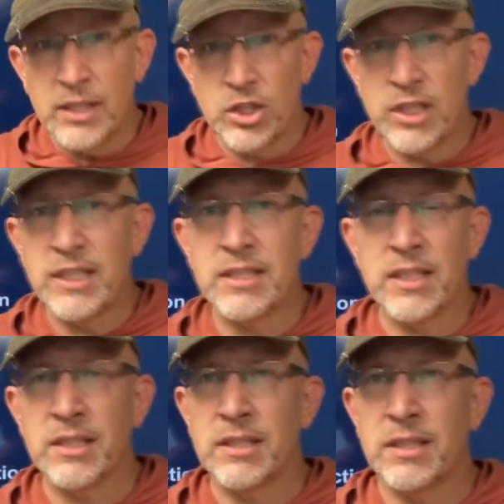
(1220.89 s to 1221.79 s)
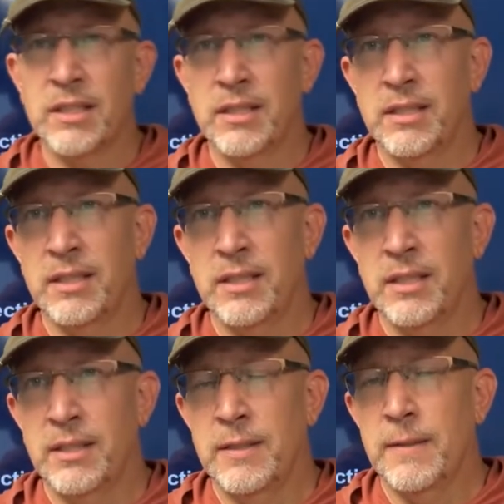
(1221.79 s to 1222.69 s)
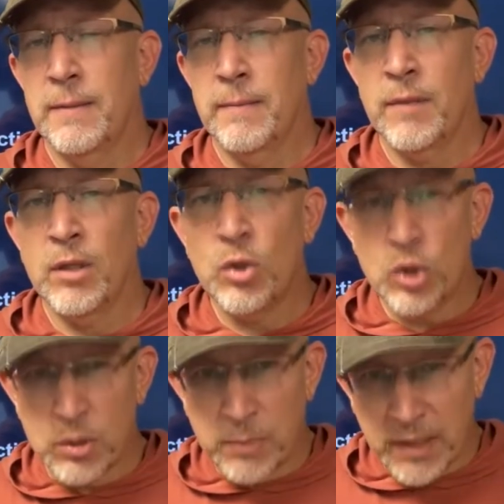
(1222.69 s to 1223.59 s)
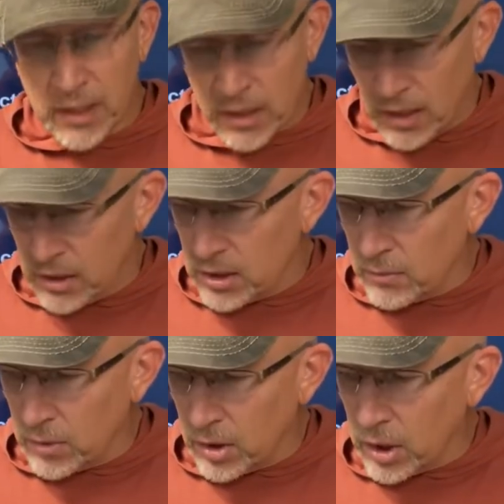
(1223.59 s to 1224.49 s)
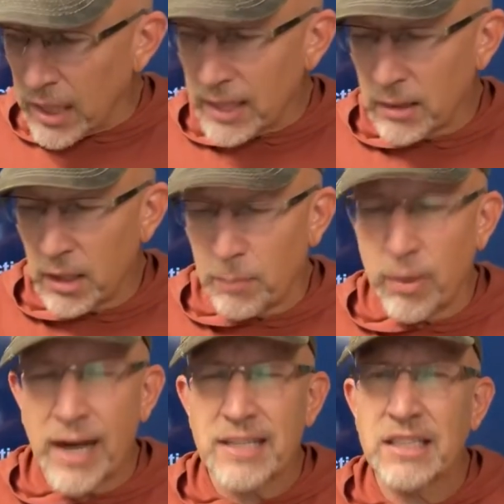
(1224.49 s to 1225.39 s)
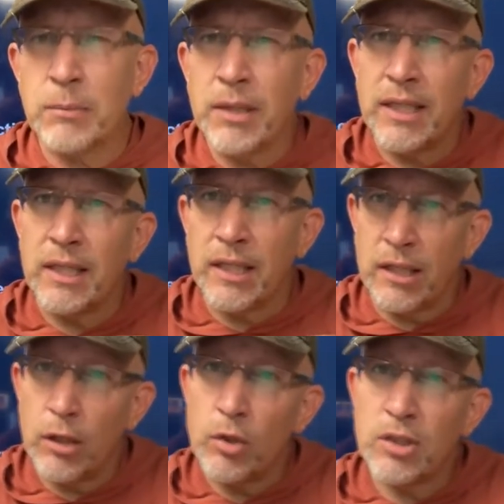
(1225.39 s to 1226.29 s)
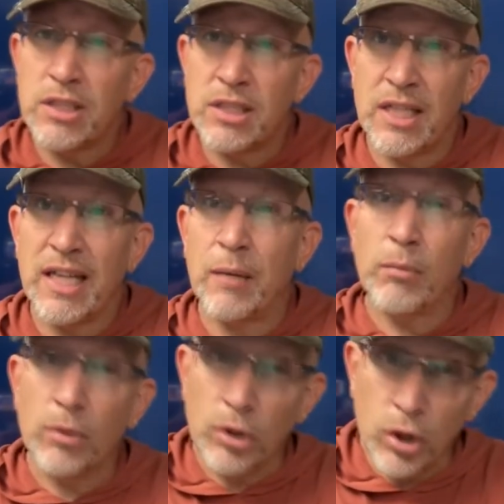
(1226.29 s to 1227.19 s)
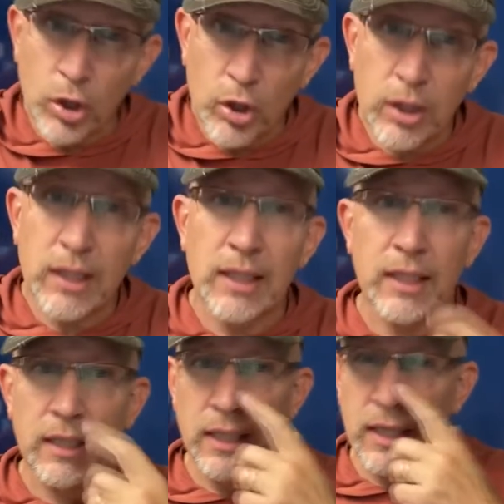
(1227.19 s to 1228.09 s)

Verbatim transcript: Jesus. You spend some uh, proximity and closeness to him, learning,